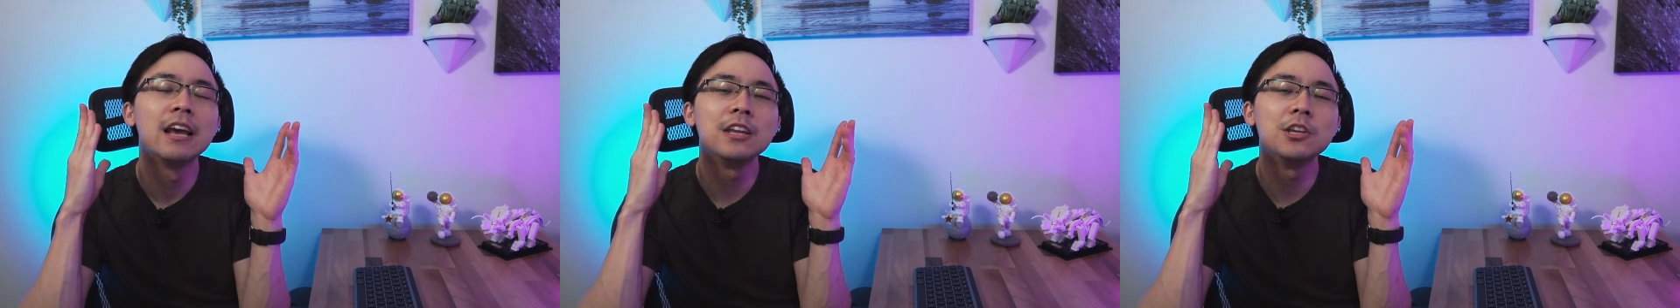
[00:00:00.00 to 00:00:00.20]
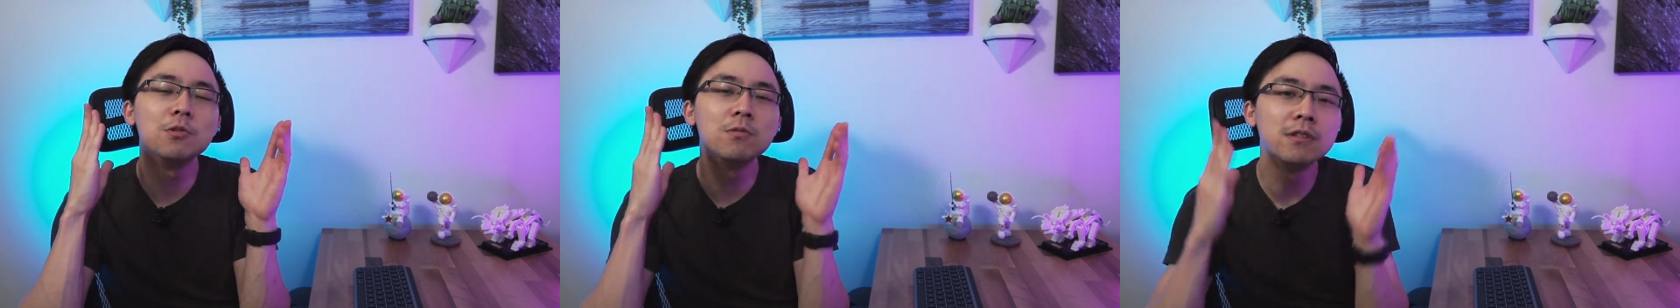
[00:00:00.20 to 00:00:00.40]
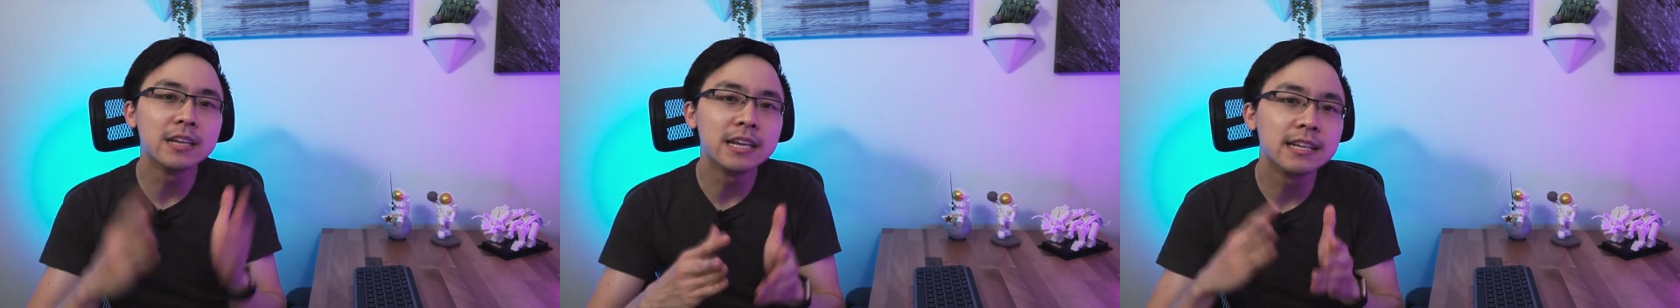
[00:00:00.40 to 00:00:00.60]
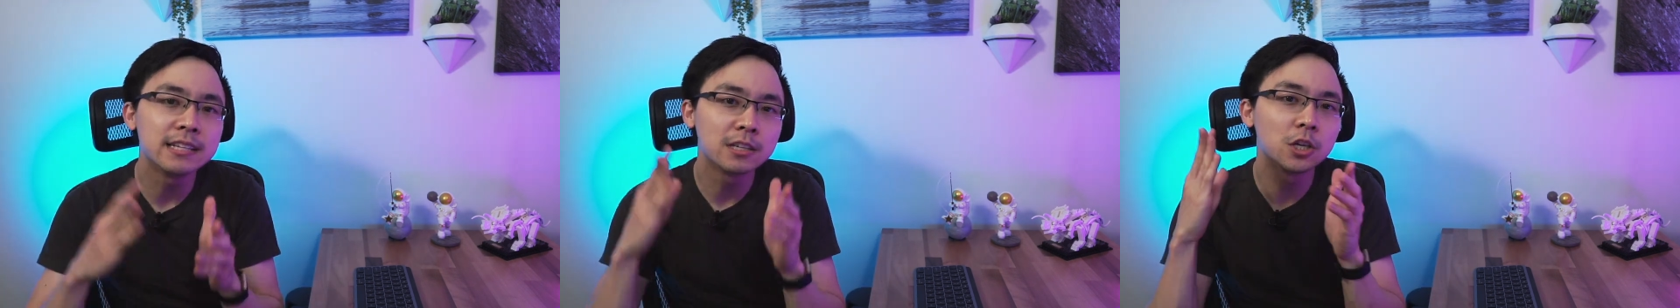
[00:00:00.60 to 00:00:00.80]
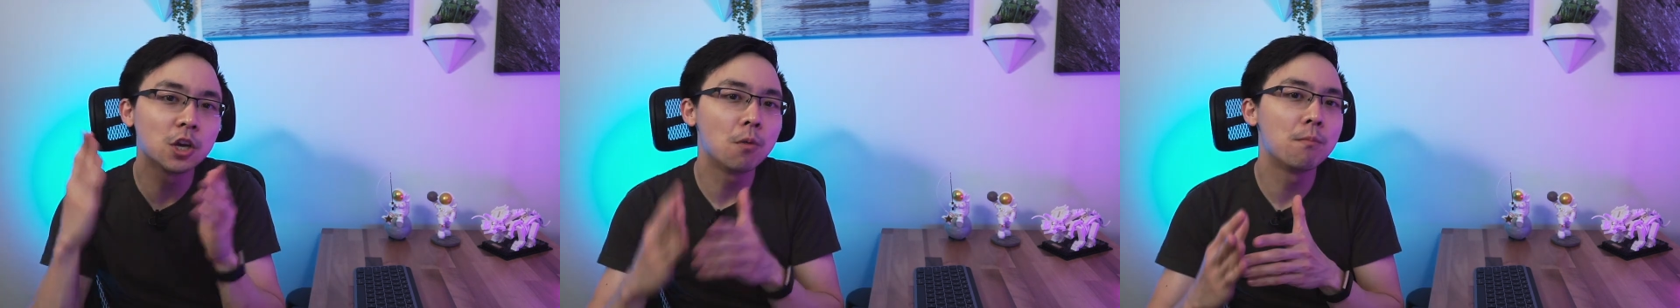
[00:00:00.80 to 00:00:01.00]
you need
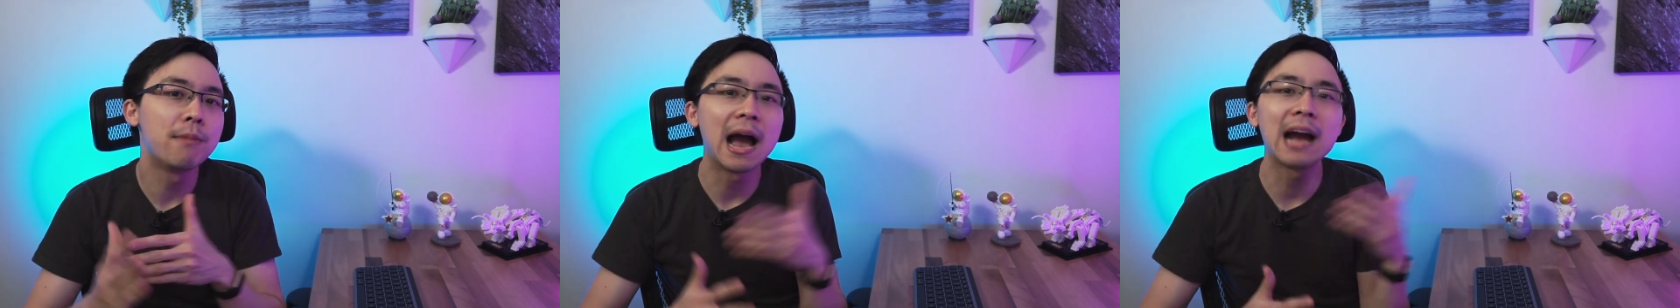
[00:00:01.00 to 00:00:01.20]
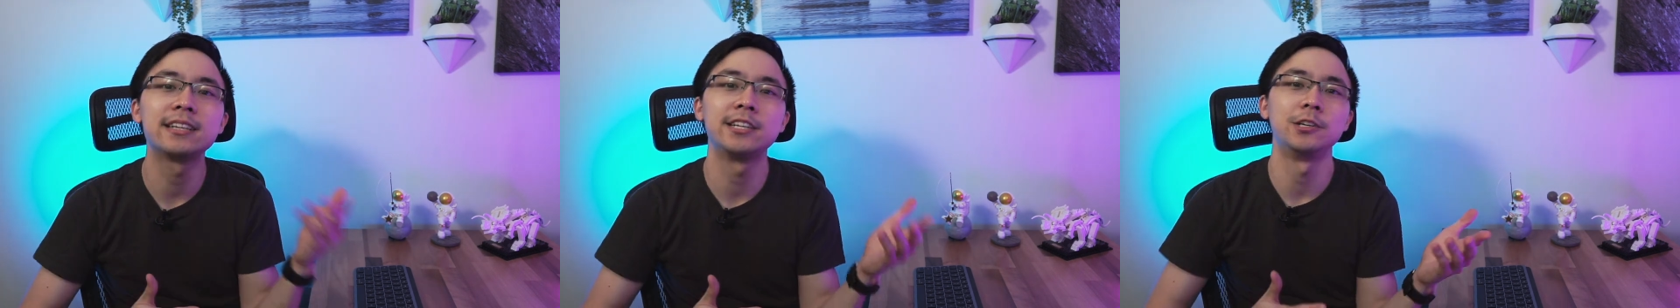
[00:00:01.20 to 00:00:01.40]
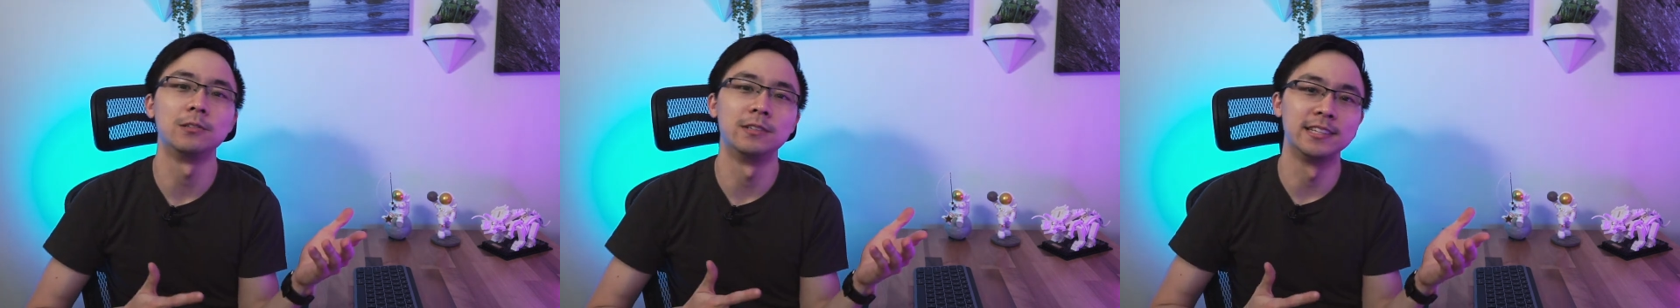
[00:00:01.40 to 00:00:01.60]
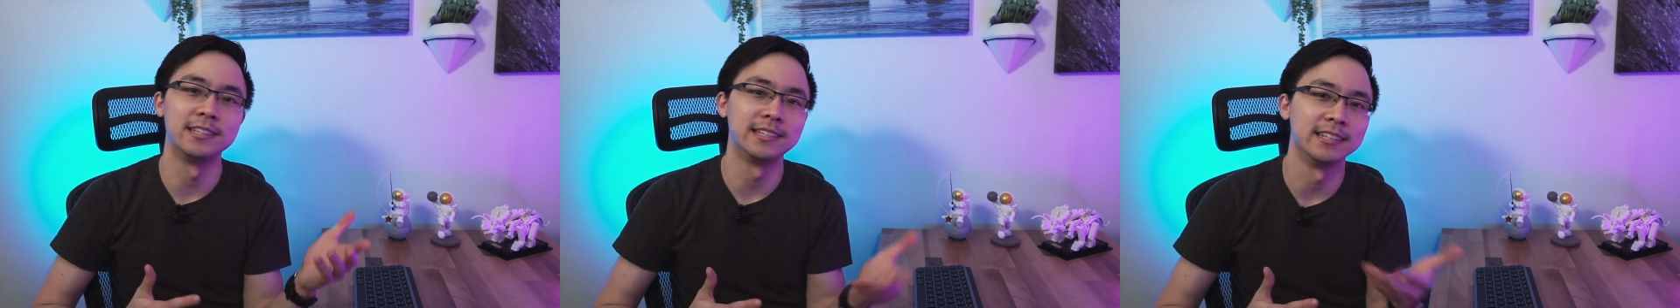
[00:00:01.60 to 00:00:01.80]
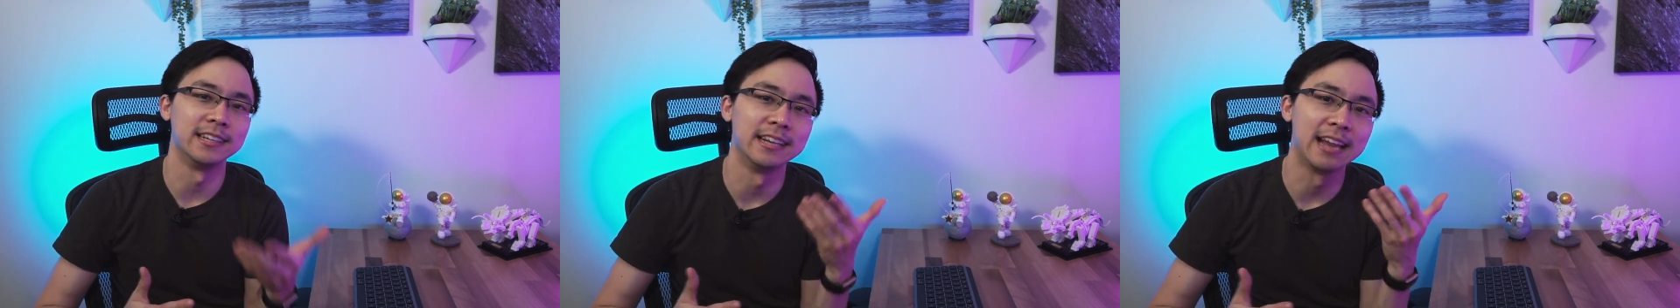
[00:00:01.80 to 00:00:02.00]
to go back to your
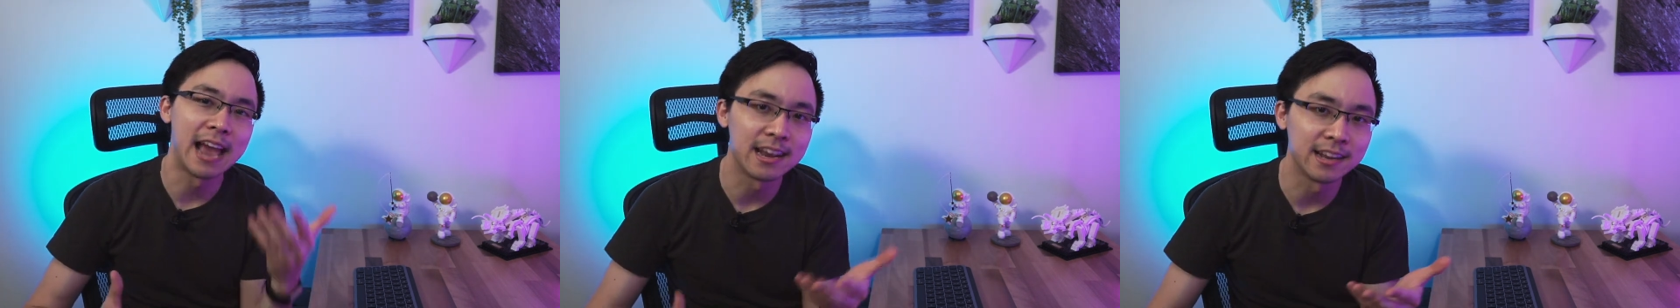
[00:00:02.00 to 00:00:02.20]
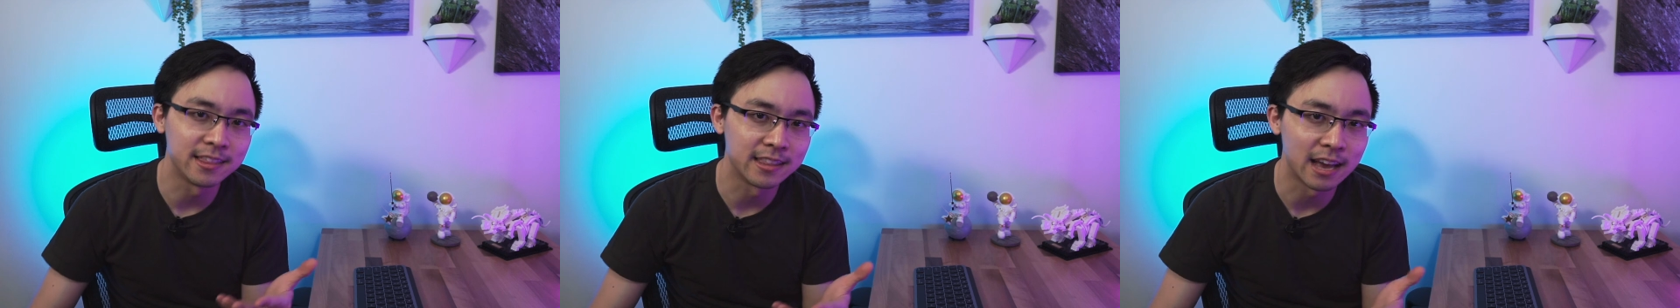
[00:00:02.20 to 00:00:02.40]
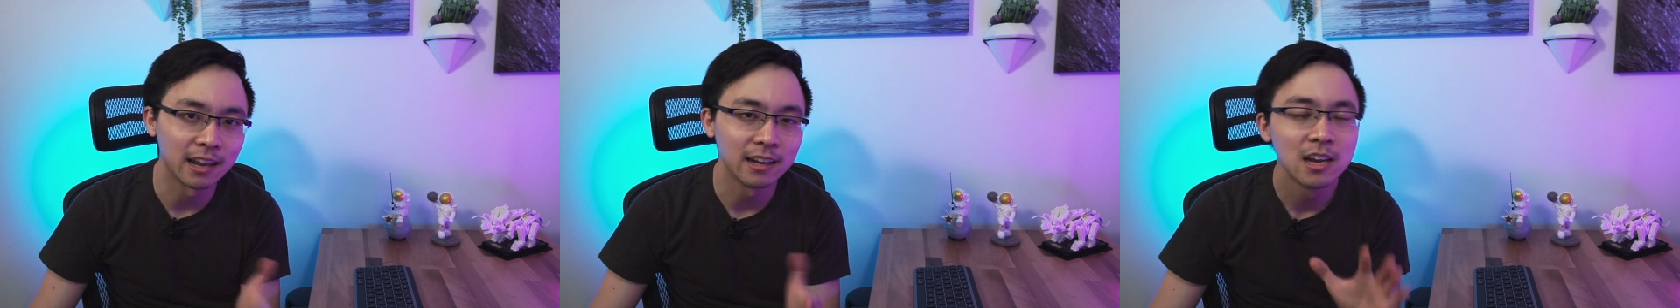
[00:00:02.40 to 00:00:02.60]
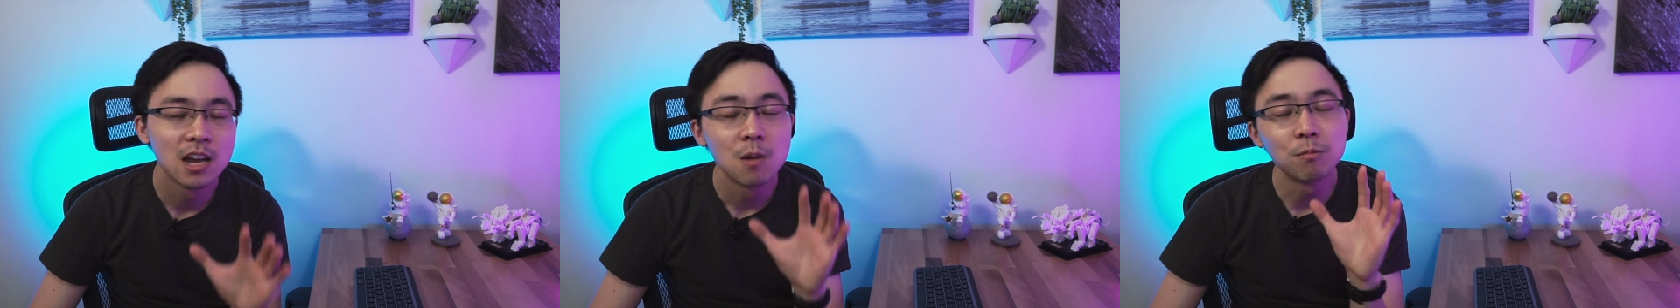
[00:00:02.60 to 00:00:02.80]
listing and edit that.